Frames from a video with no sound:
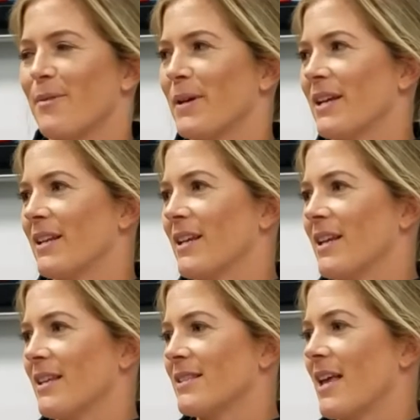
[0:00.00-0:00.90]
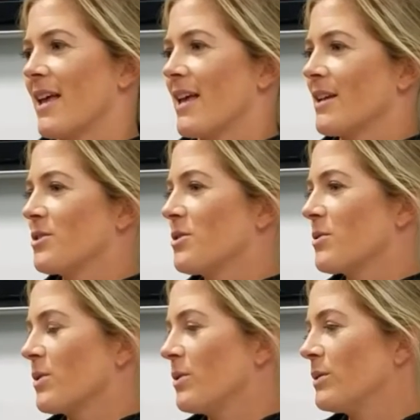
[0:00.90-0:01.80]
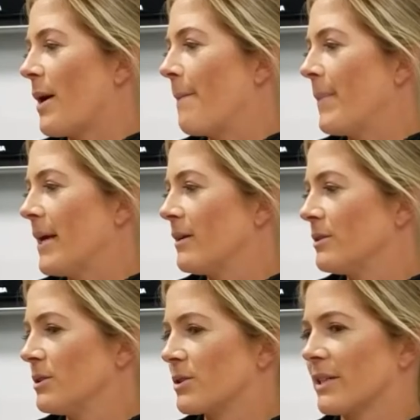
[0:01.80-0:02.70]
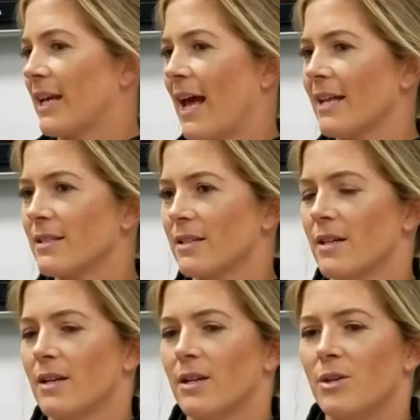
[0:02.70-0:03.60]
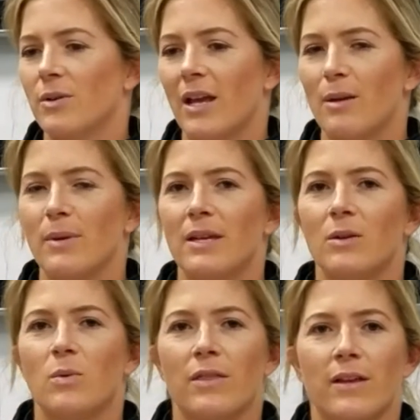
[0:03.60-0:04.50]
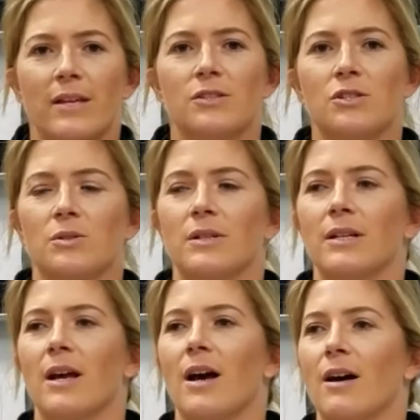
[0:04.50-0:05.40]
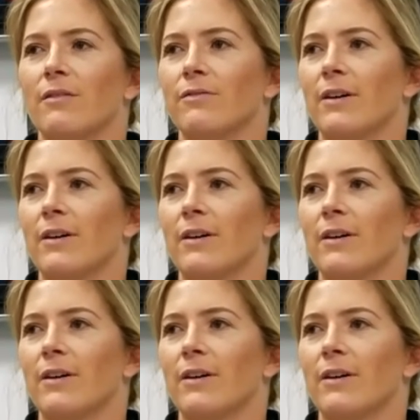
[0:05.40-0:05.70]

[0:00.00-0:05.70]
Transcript: it is a 2-year-old male neutered cat who came in with a history of